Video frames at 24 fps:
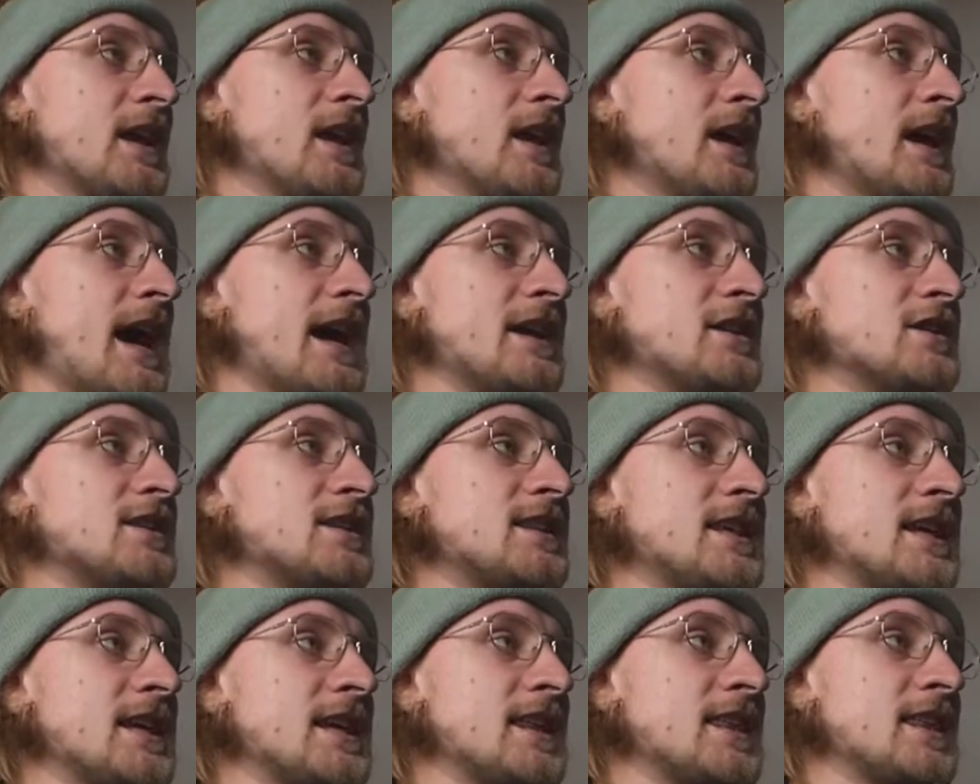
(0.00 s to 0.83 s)
I just
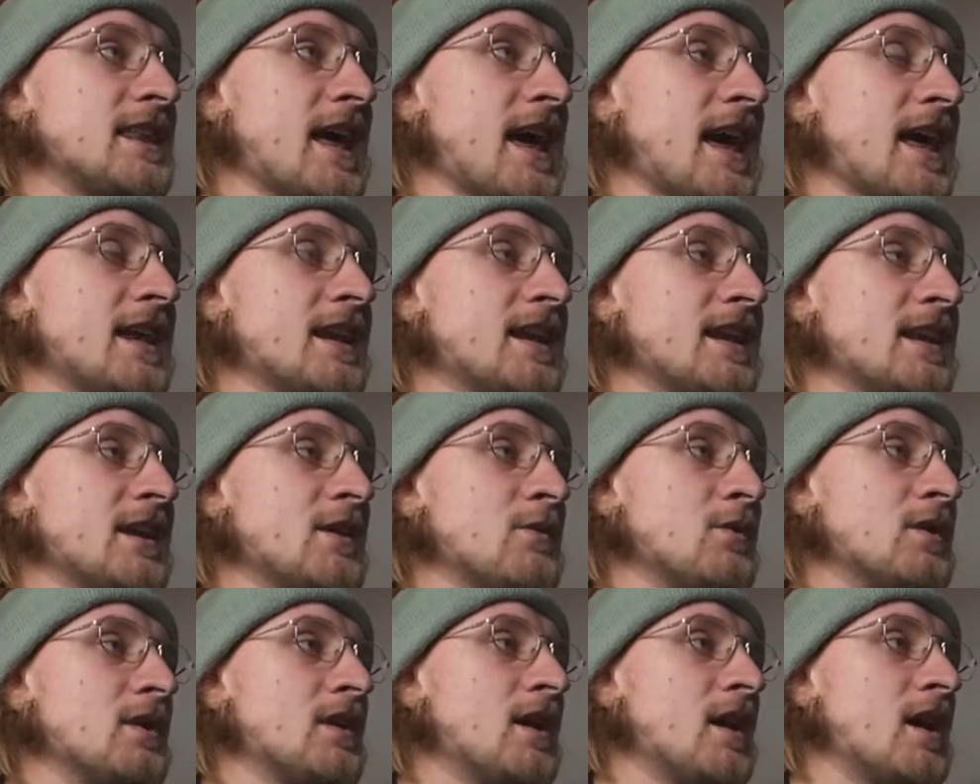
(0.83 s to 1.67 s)
think that it
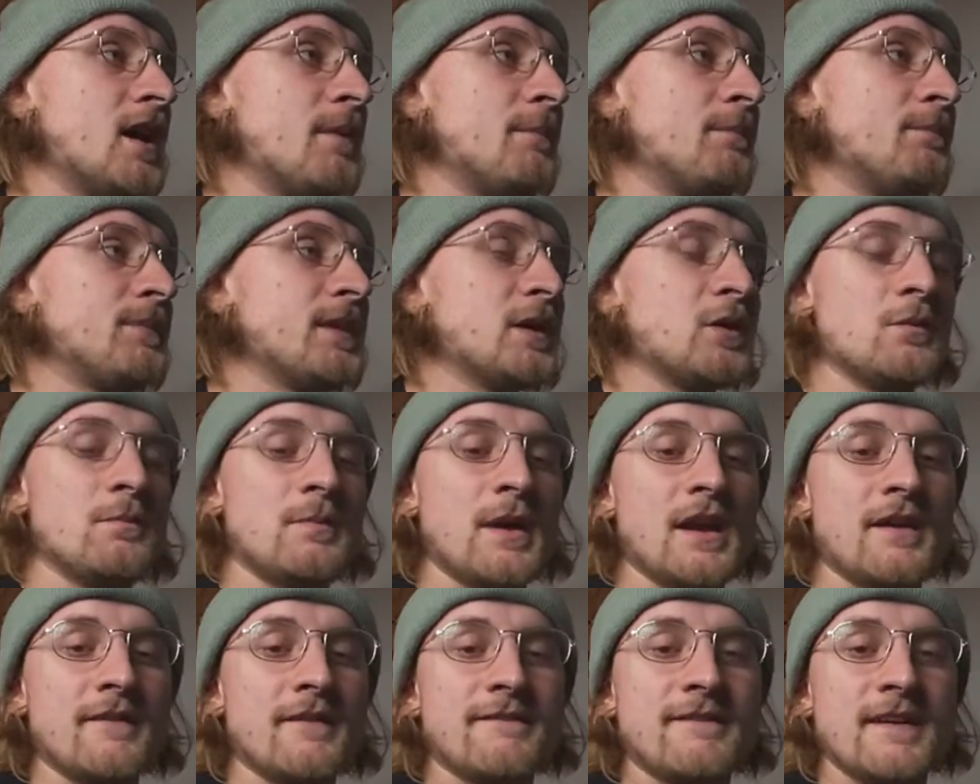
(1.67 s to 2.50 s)
would
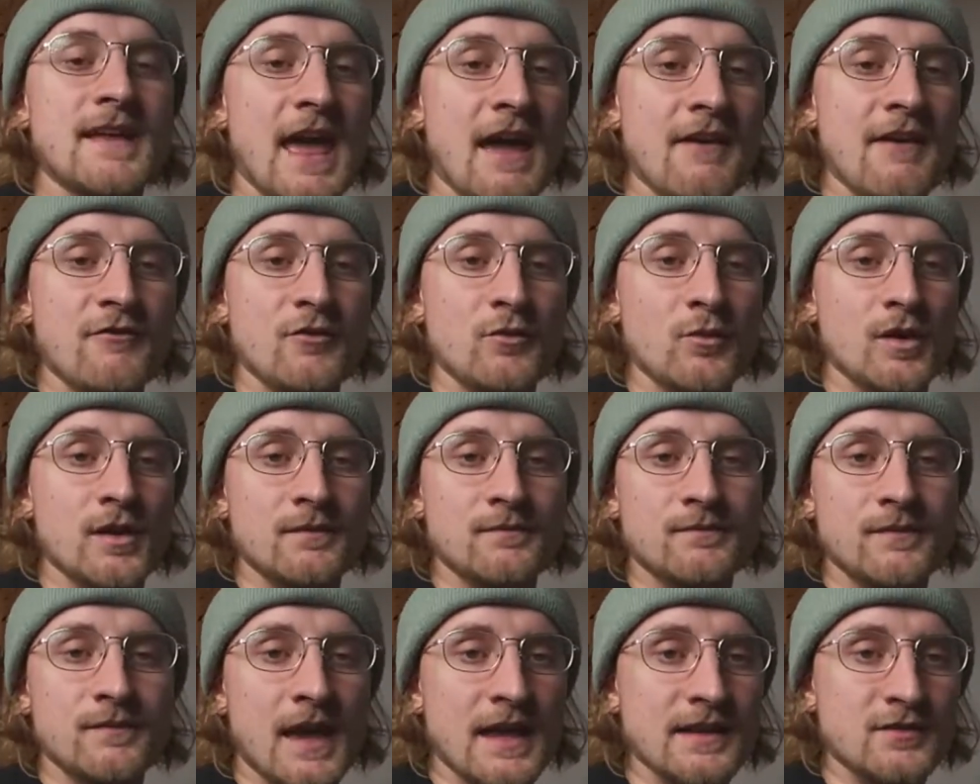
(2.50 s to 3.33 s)
benefit everyone
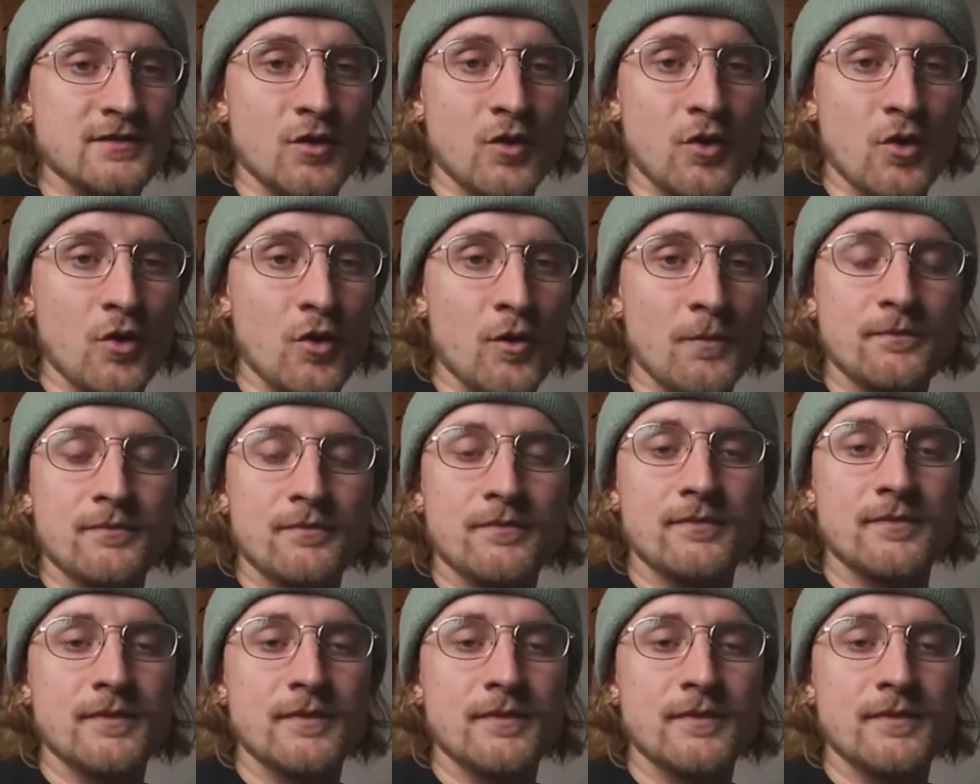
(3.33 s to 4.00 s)
as a whole